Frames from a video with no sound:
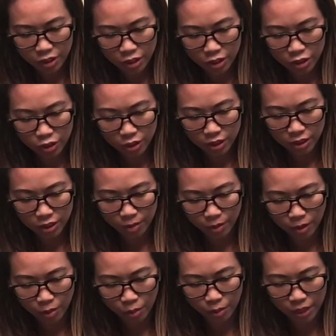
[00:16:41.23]
I'm just going to
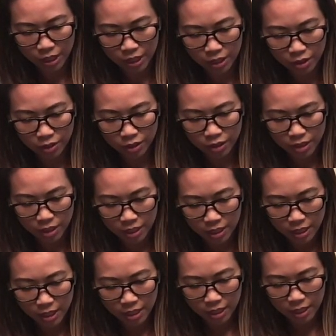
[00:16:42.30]
draw some of the
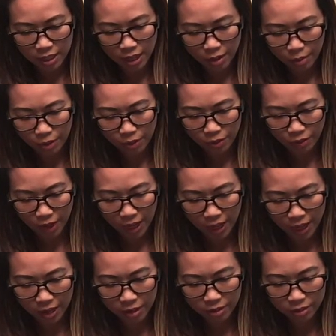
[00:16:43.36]
windows that we
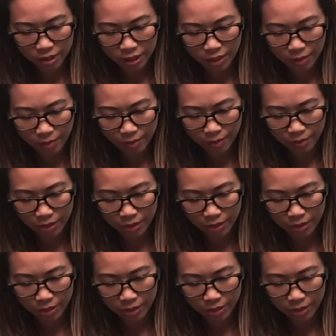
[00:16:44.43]
found.